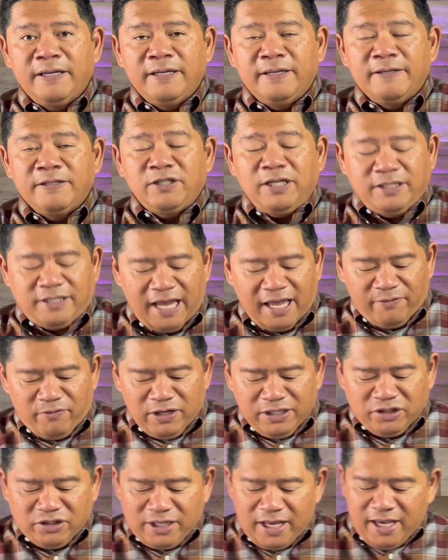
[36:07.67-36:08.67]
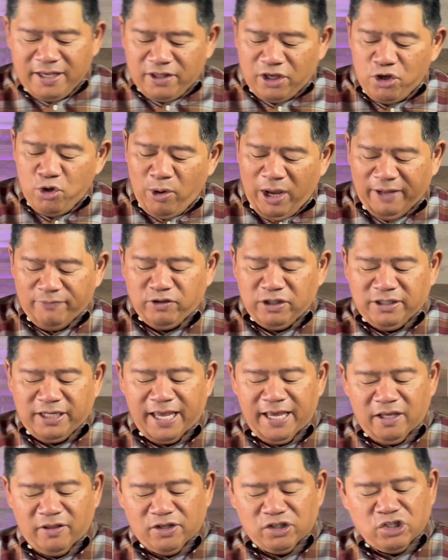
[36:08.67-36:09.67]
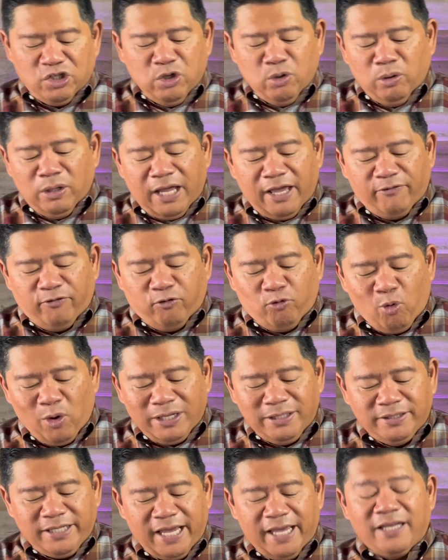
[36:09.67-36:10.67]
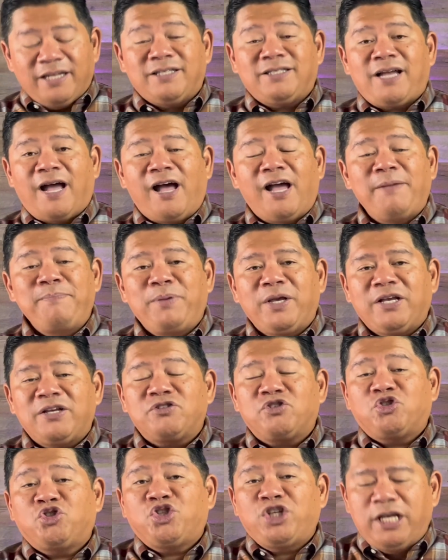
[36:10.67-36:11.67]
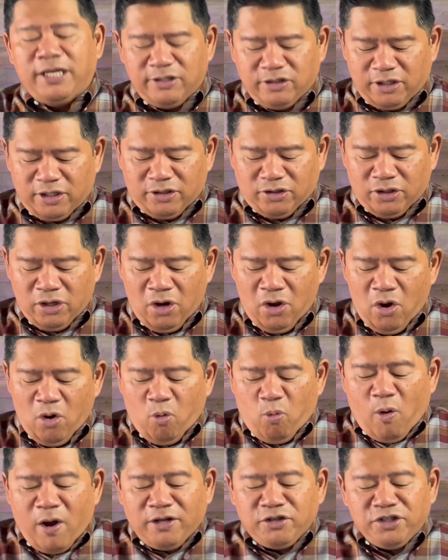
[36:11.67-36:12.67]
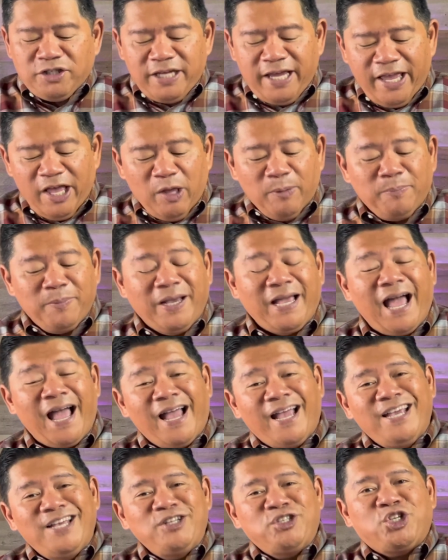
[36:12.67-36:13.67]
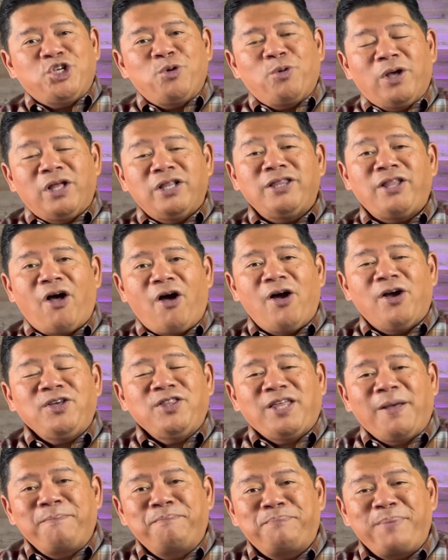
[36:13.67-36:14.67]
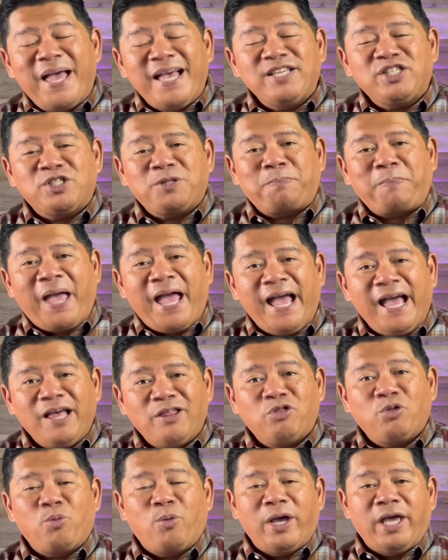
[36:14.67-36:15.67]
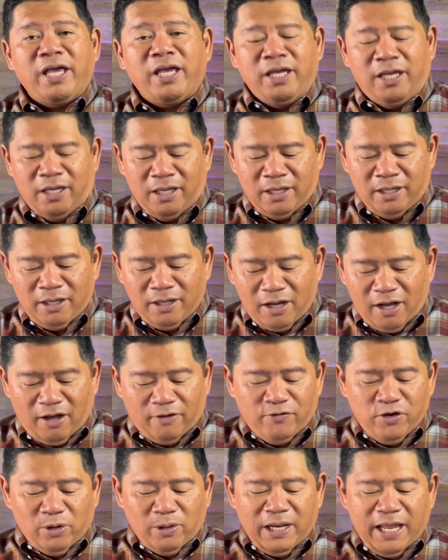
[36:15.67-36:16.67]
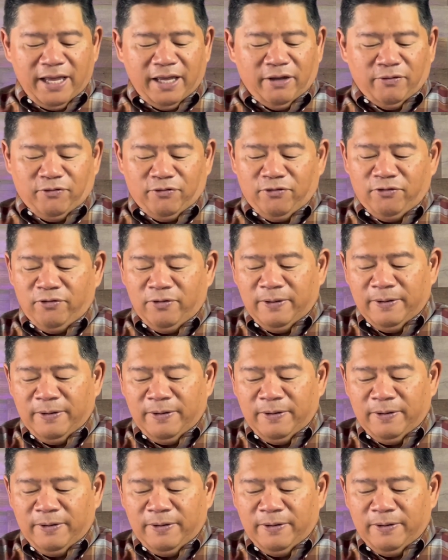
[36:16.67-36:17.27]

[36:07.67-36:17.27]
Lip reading: See, David is saying that you have to take this new life one day at a time because Jesus wants to help guide you along the best pathway of your life.